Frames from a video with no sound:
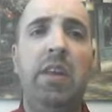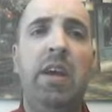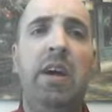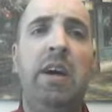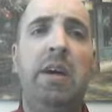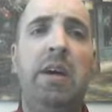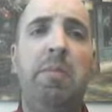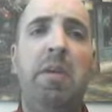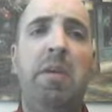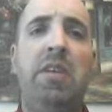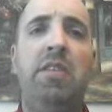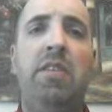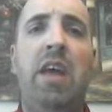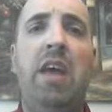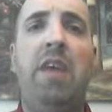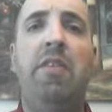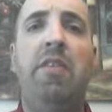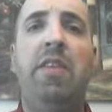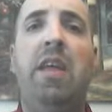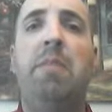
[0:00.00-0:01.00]
And just
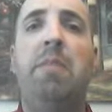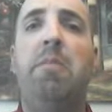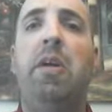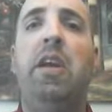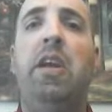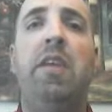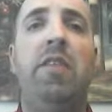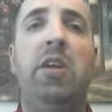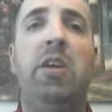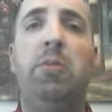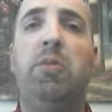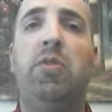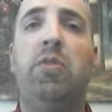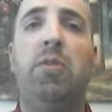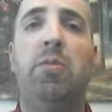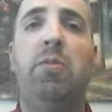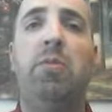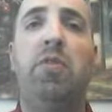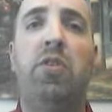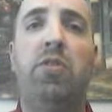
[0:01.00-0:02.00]
having that money available
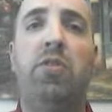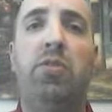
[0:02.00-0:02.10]
for